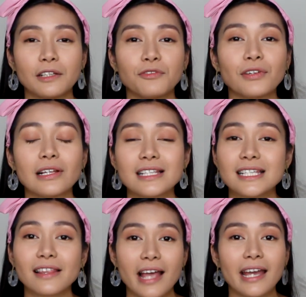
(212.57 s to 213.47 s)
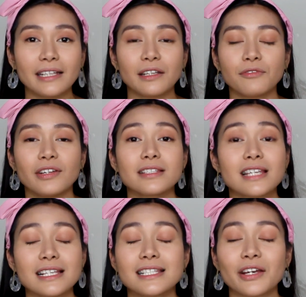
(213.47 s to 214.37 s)
It feels light. It
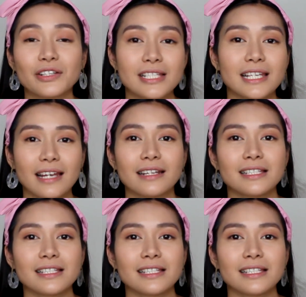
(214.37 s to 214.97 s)
feels like second skin.